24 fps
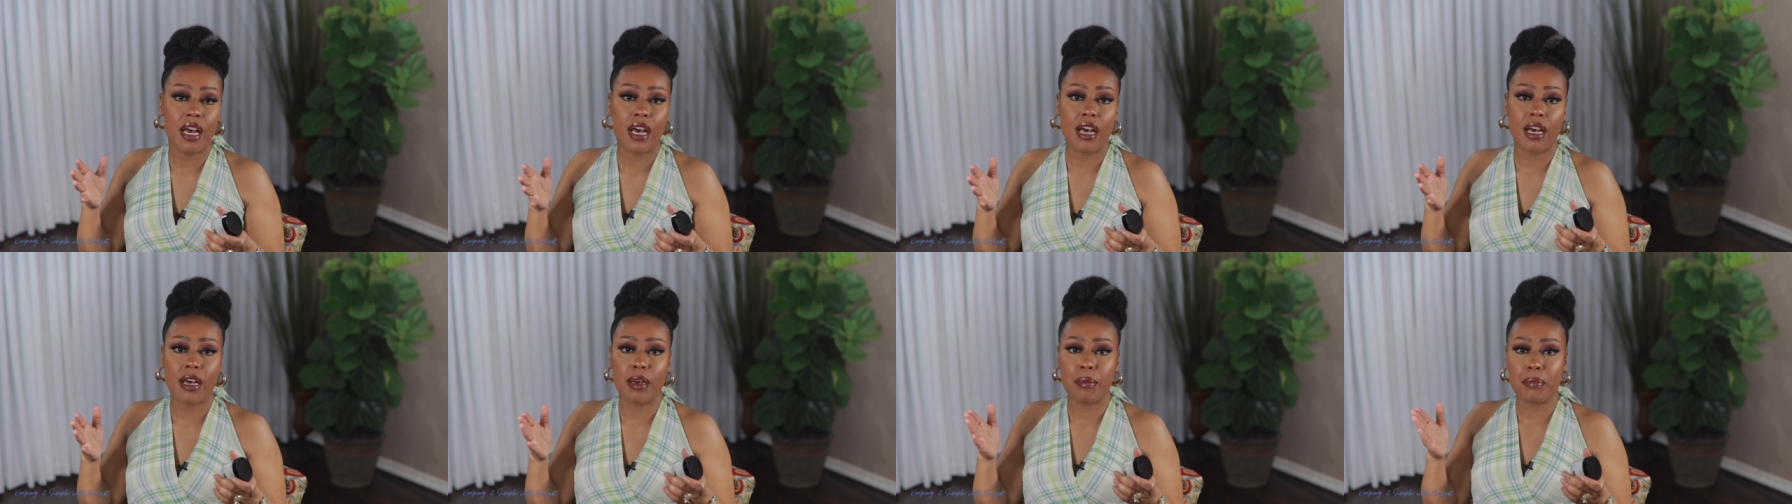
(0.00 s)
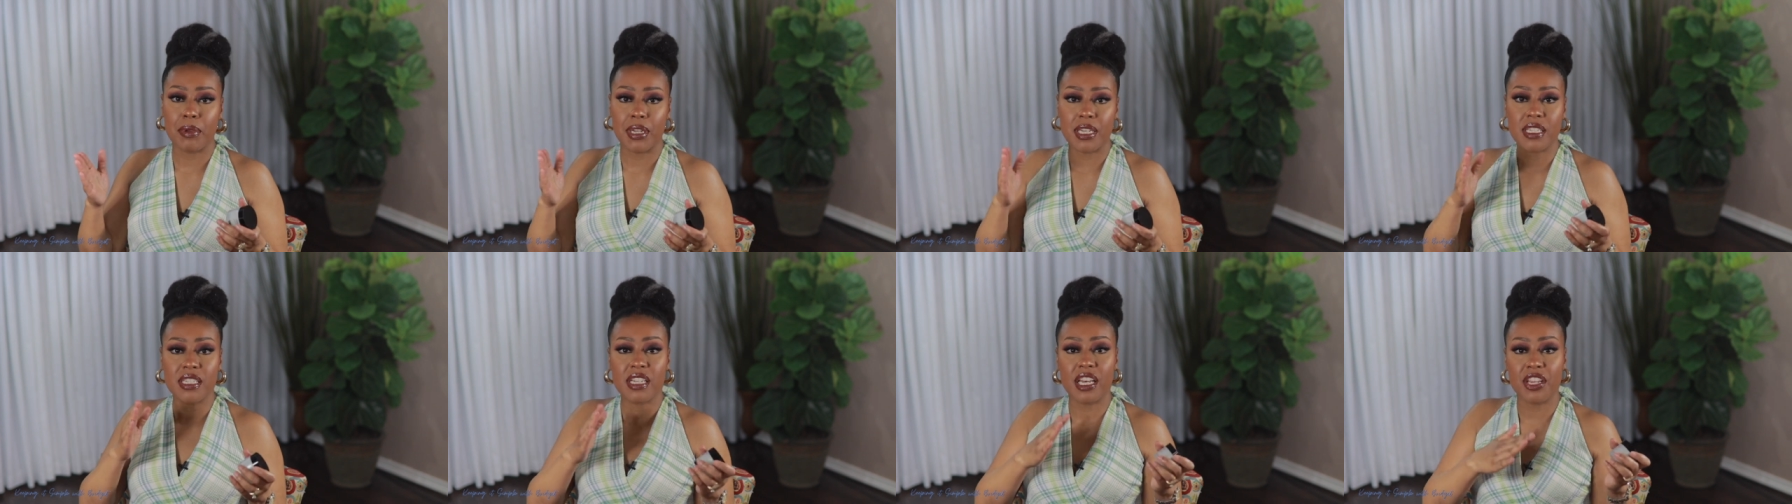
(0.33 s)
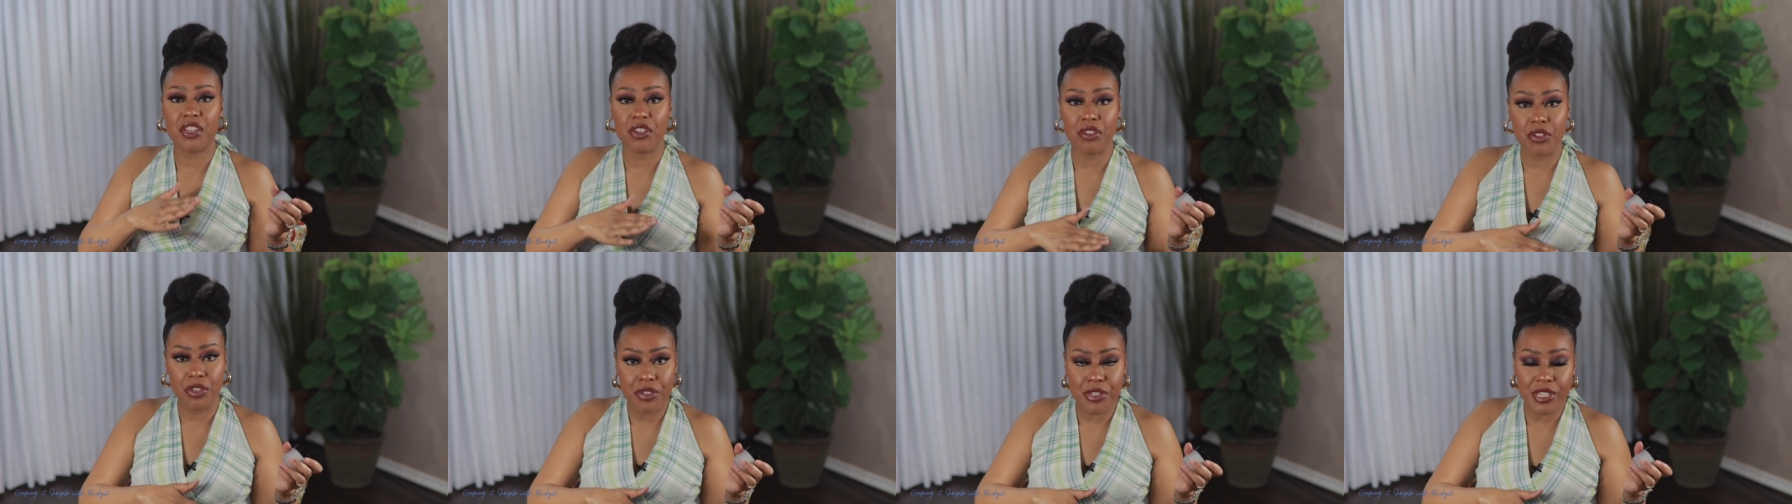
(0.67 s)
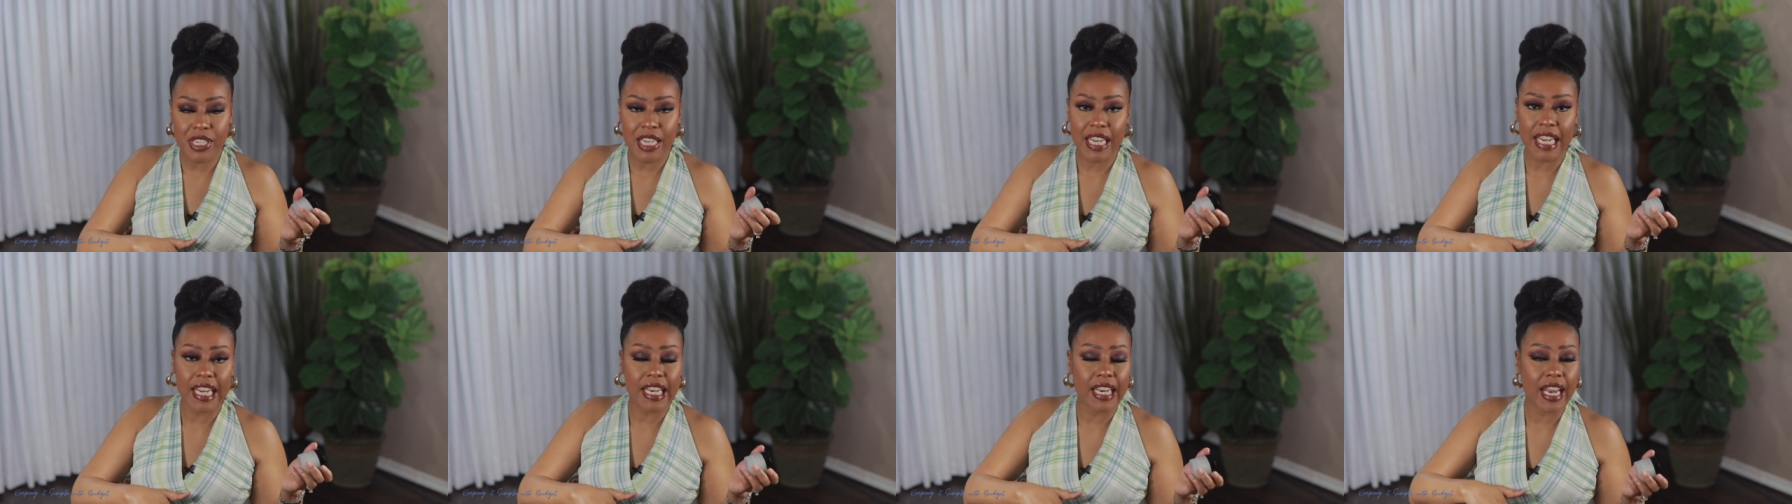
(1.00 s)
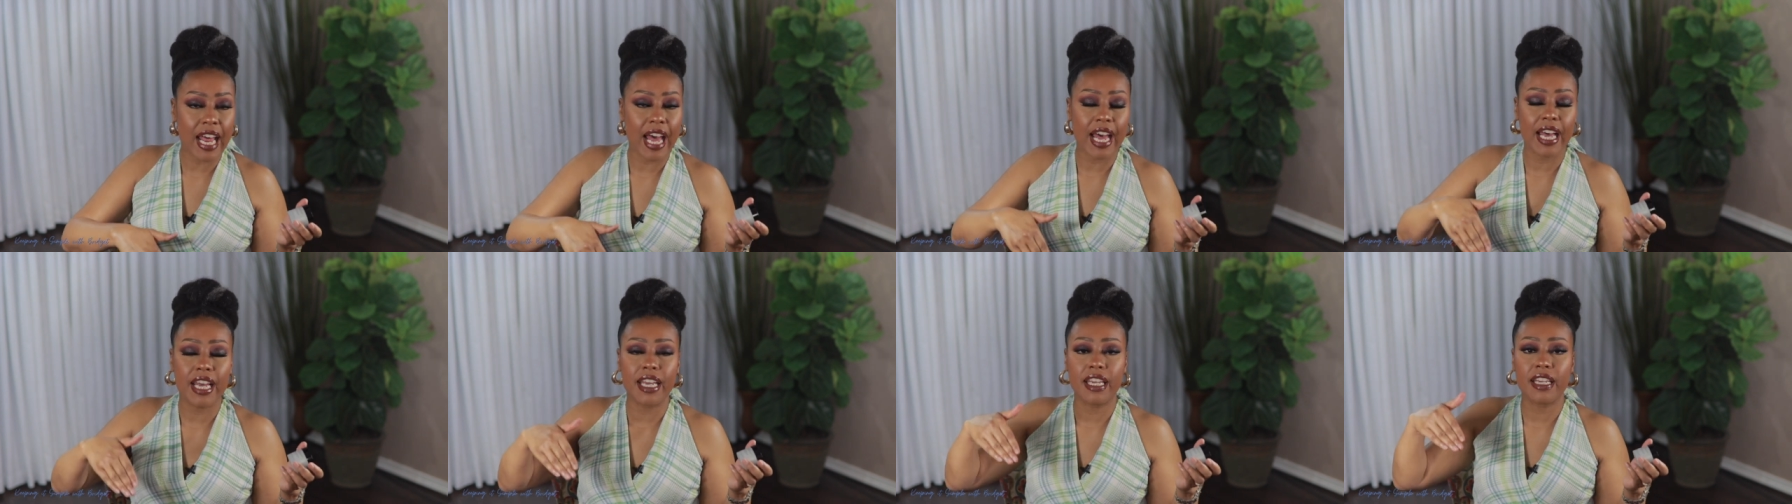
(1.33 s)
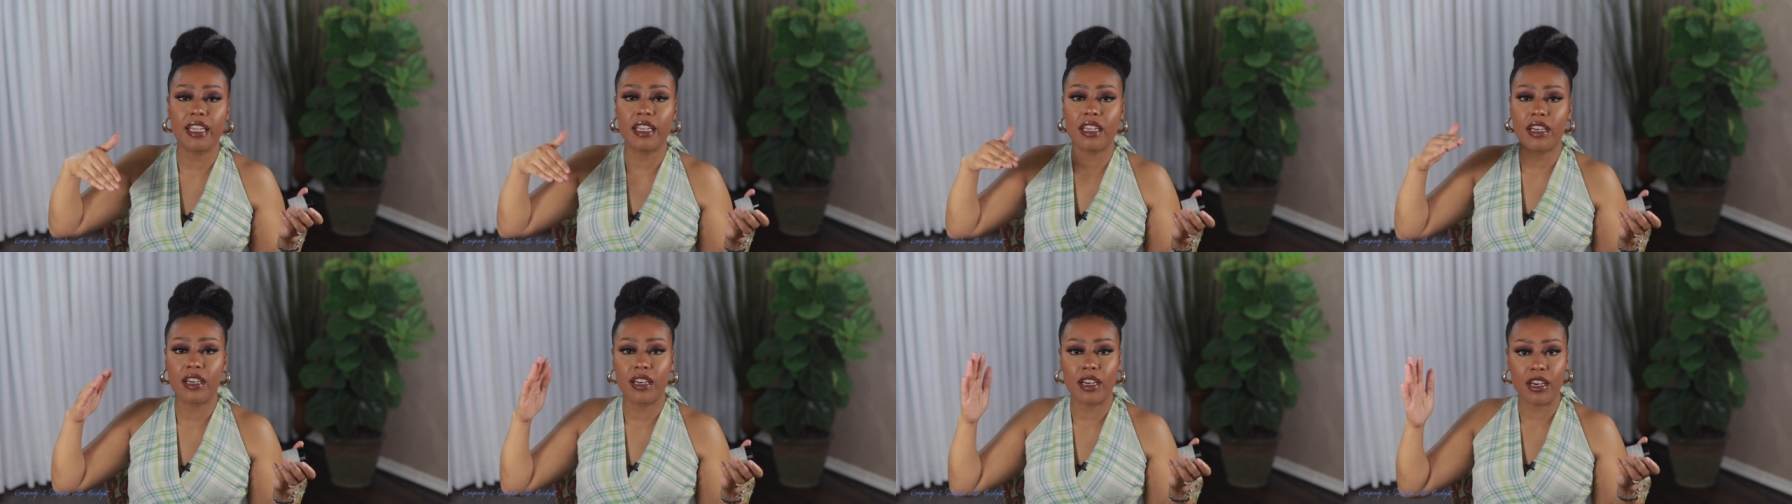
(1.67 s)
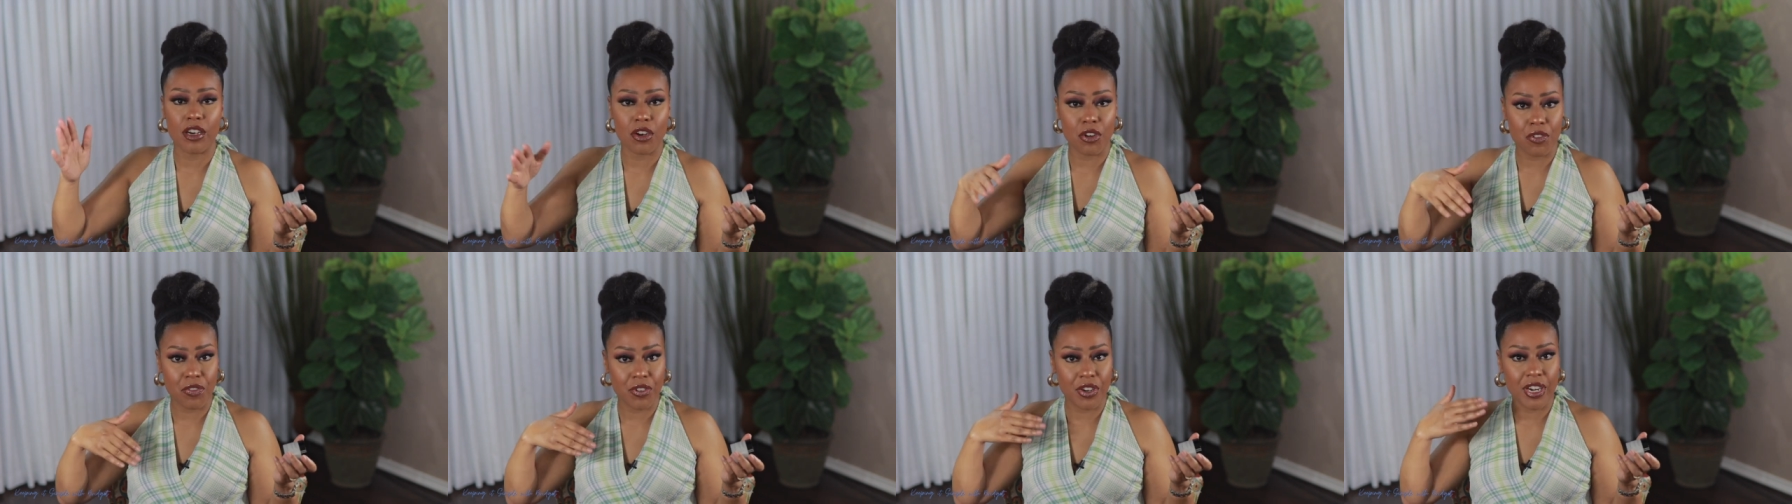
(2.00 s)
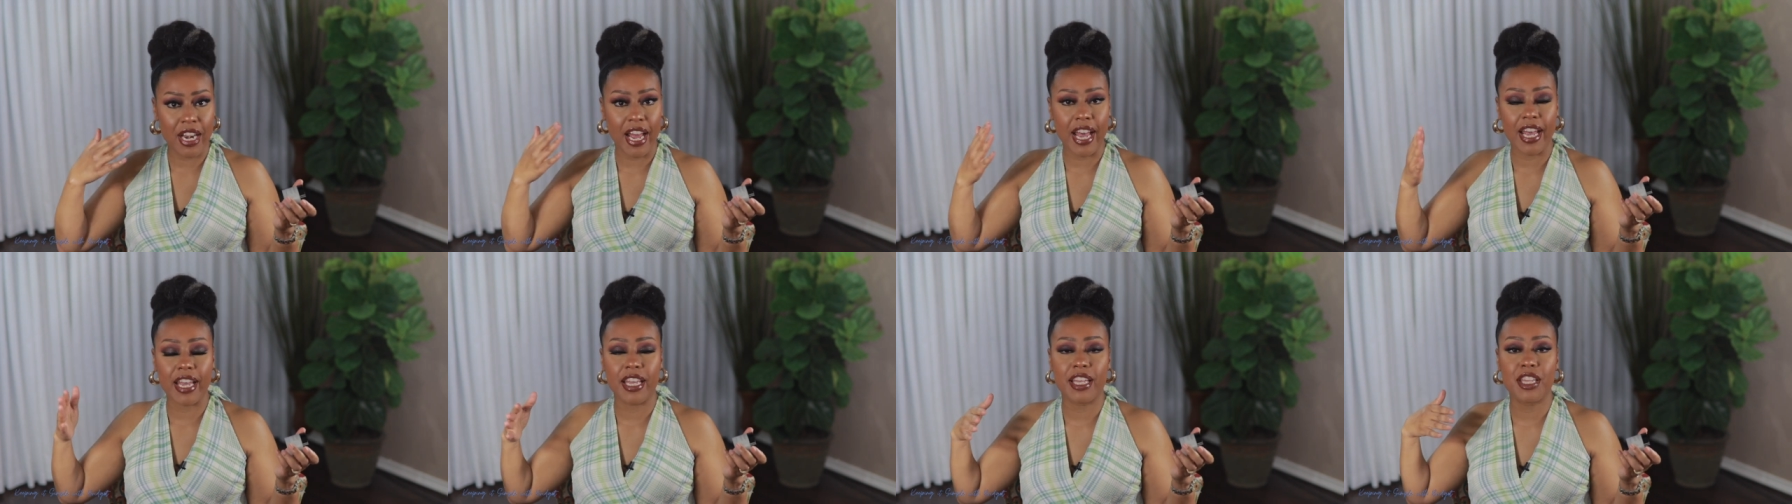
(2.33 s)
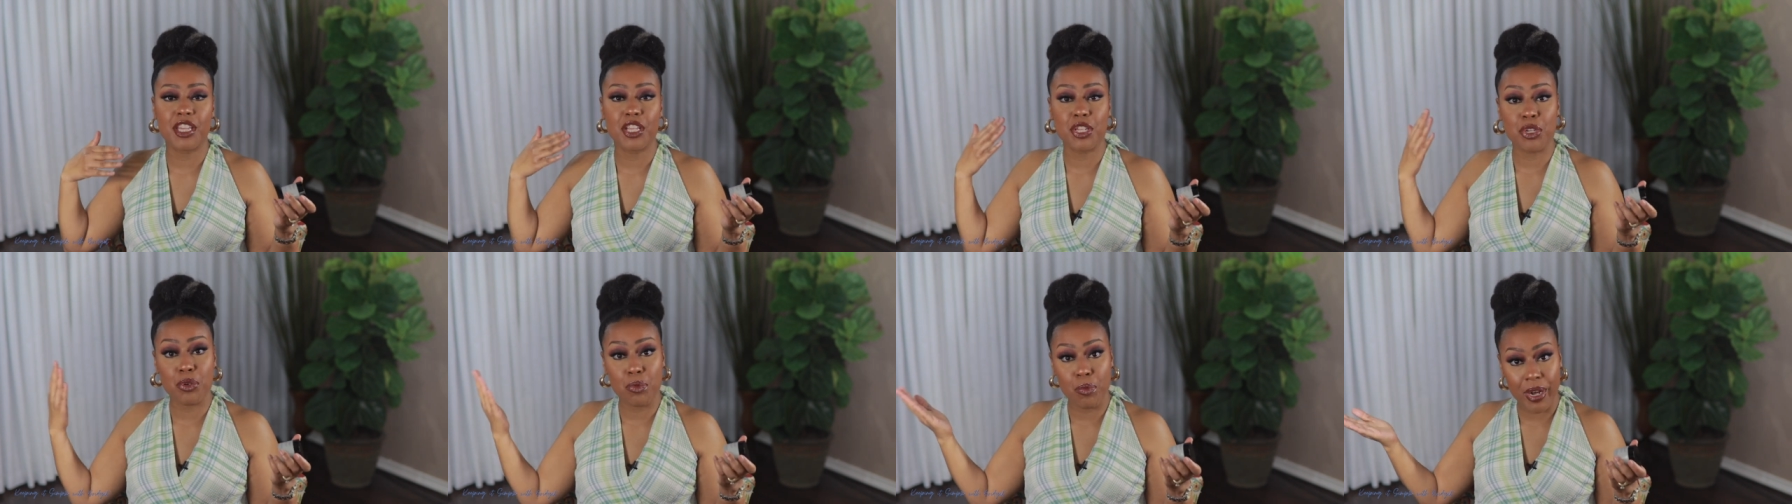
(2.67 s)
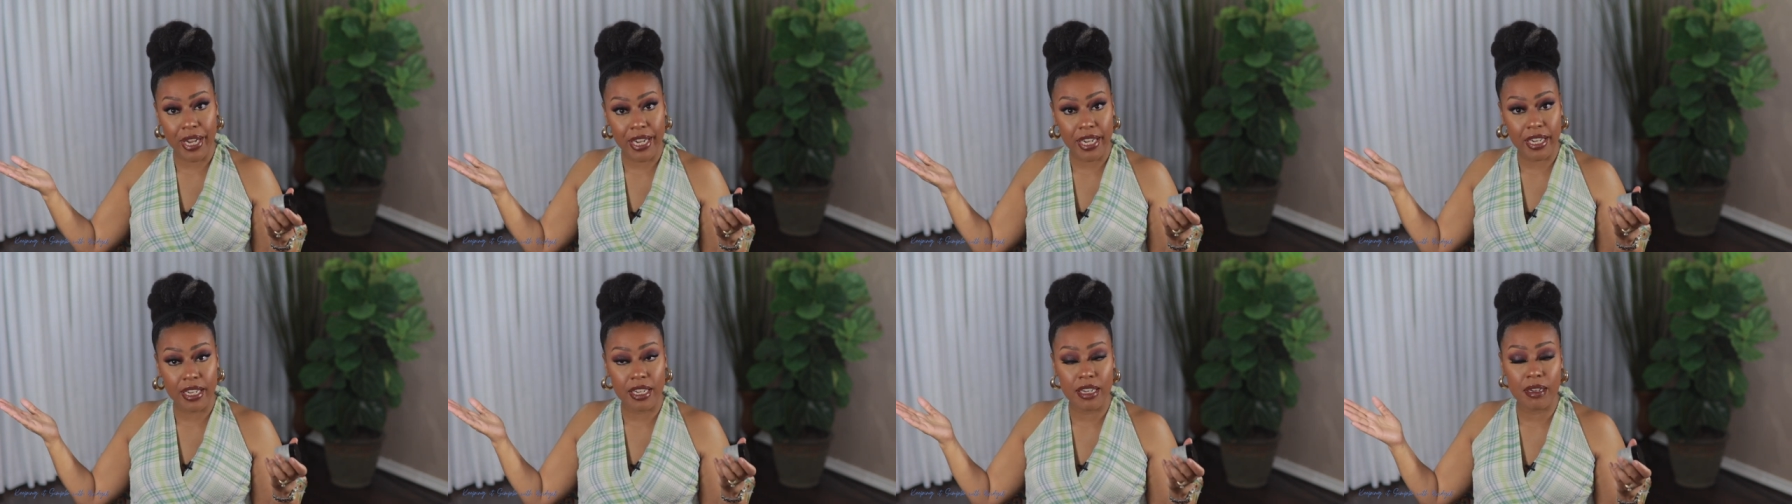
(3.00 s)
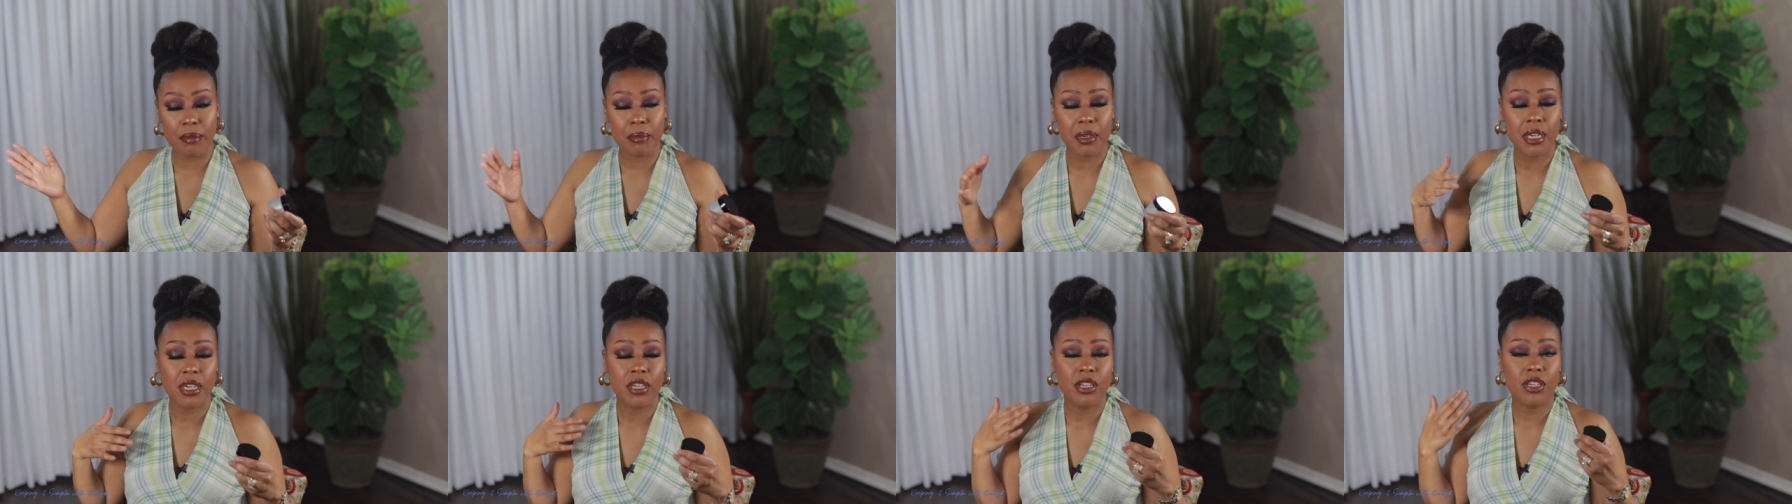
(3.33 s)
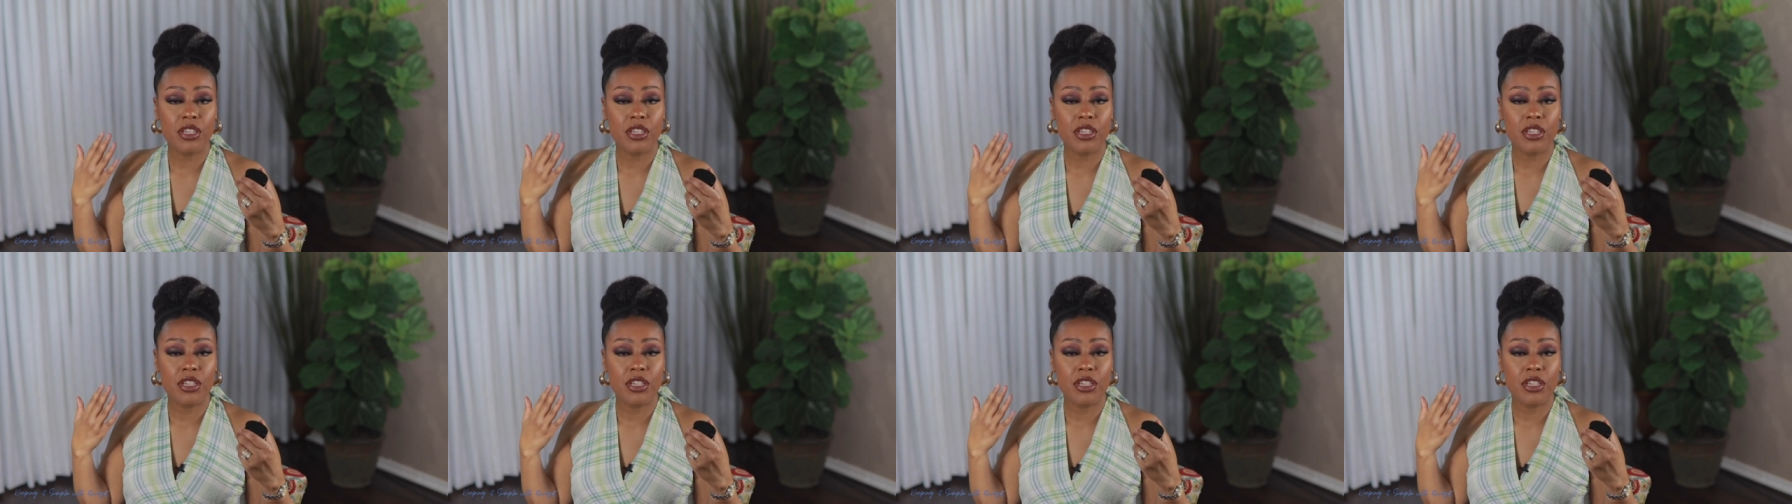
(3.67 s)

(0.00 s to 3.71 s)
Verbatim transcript: um, let's say say you use it at night, uh, overnight, and then you wake up,